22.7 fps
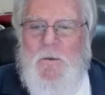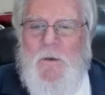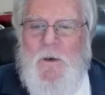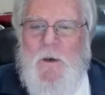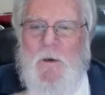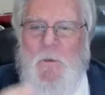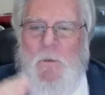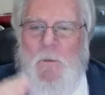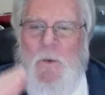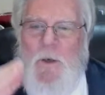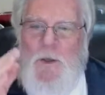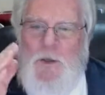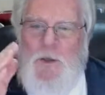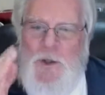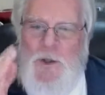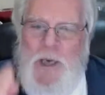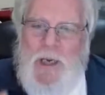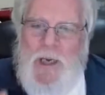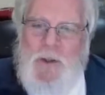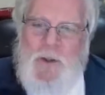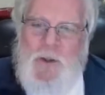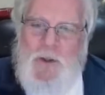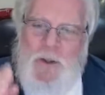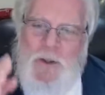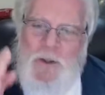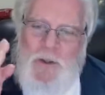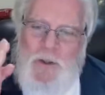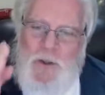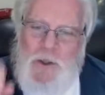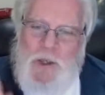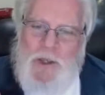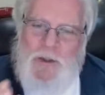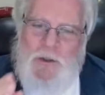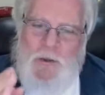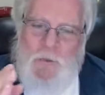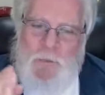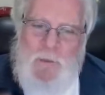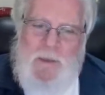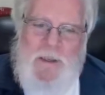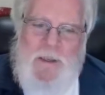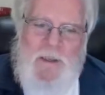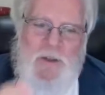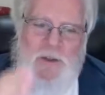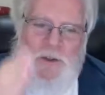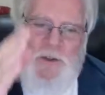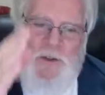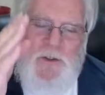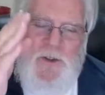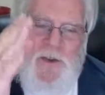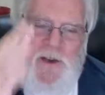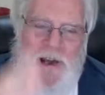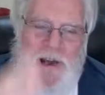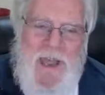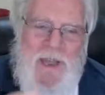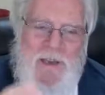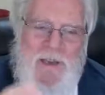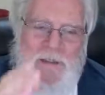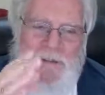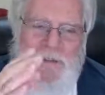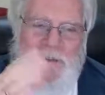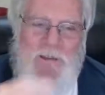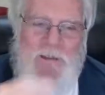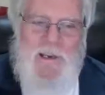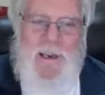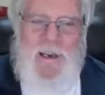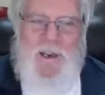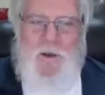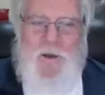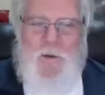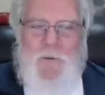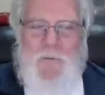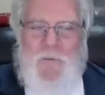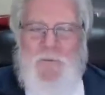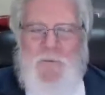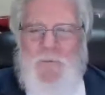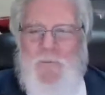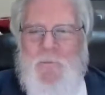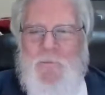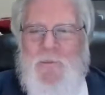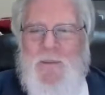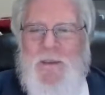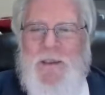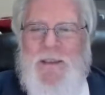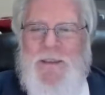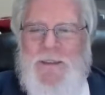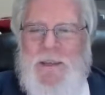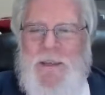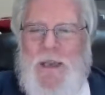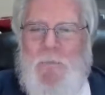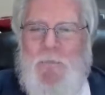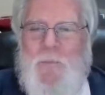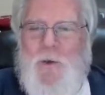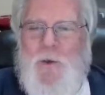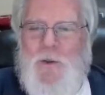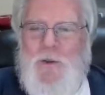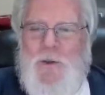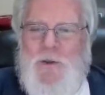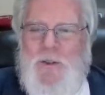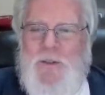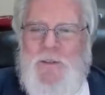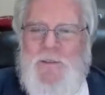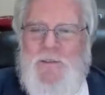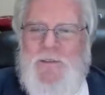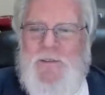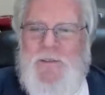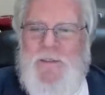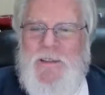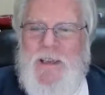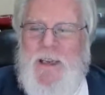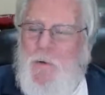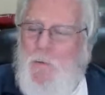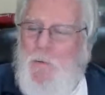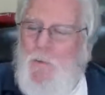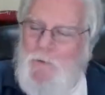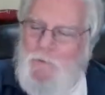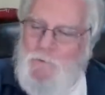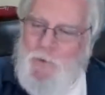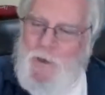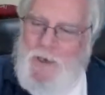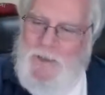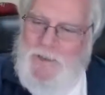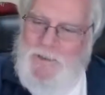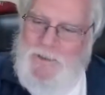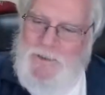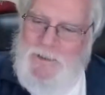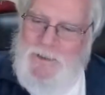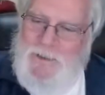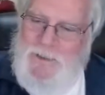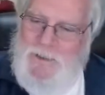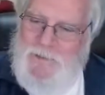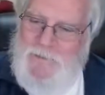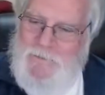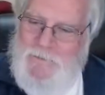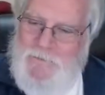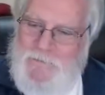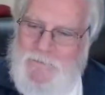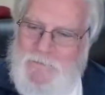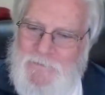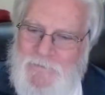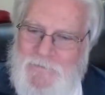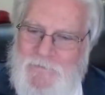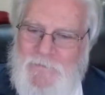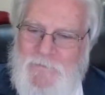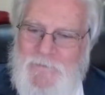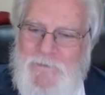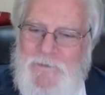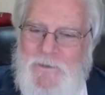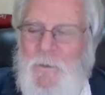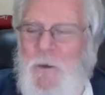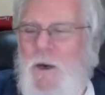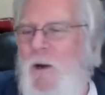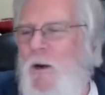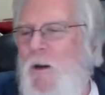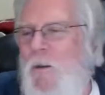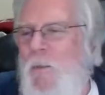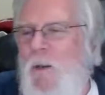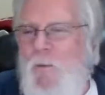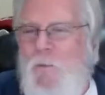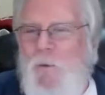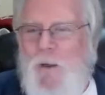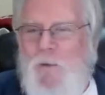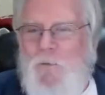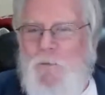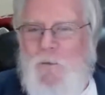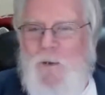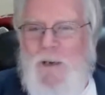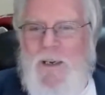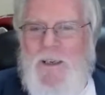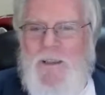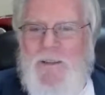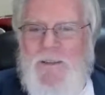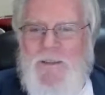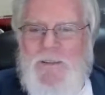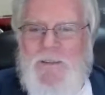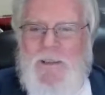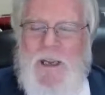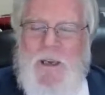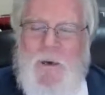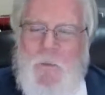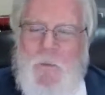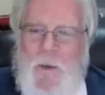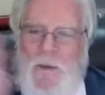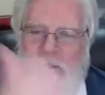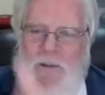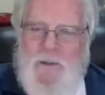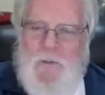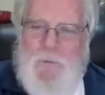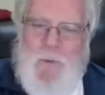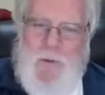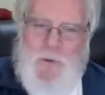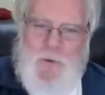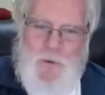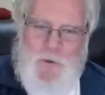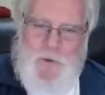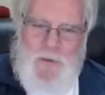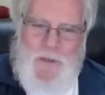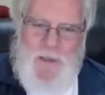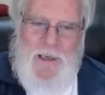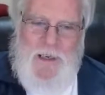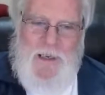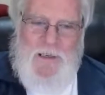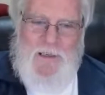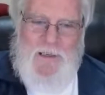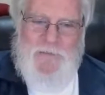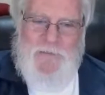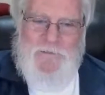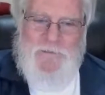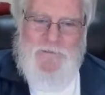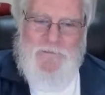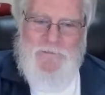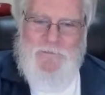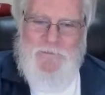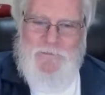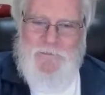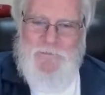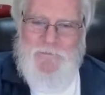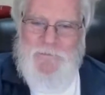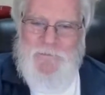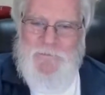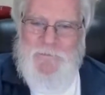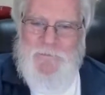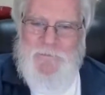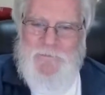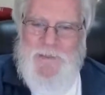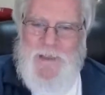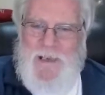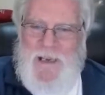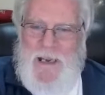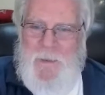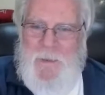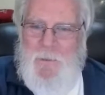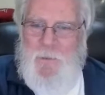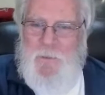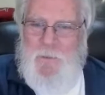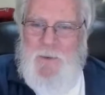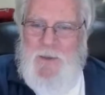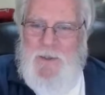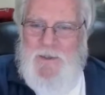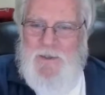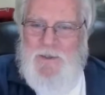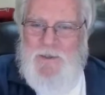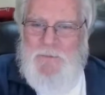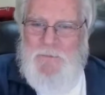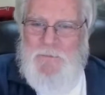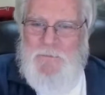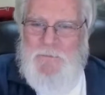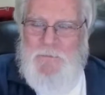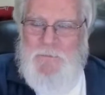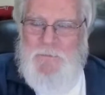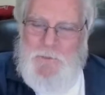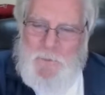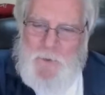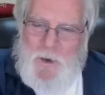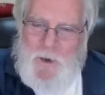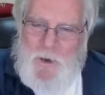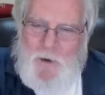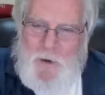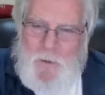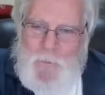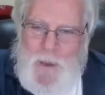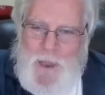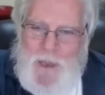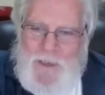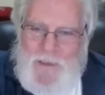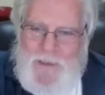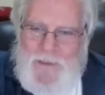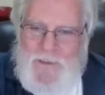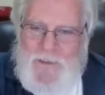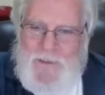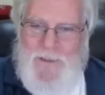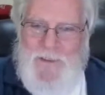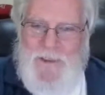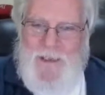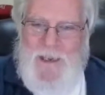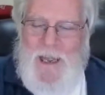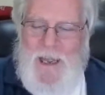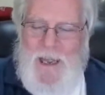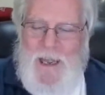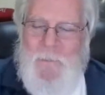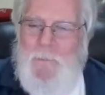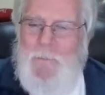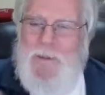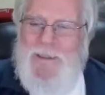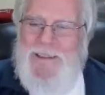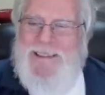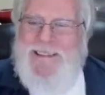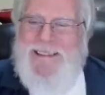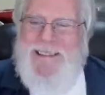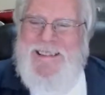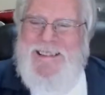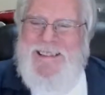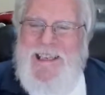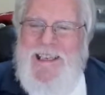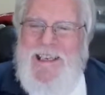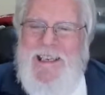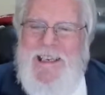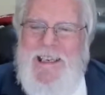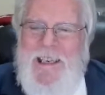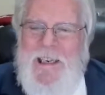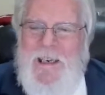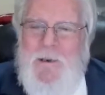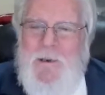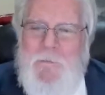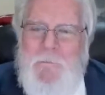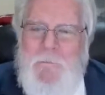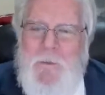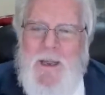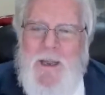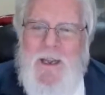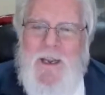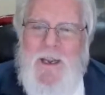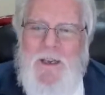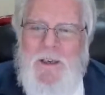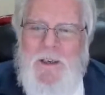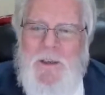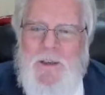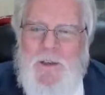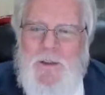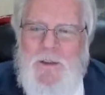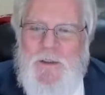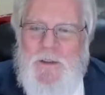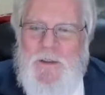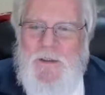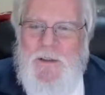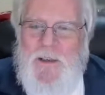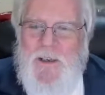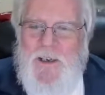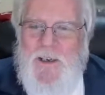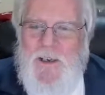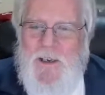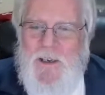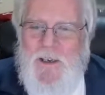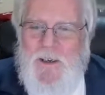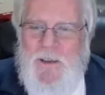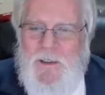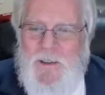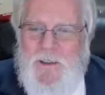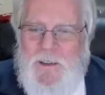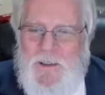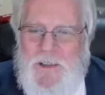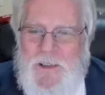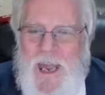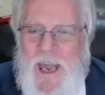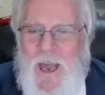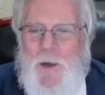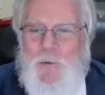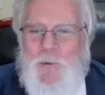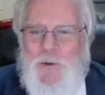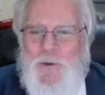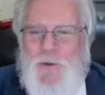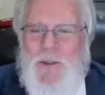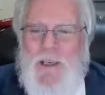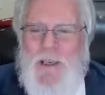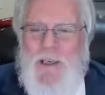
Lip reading: Rejection just means not now. It's not personal. I don't want fries today. Tomorrow I may want fries. I don't want the special today at Applebee's, but tomorrow I might. I might be sitting on my couch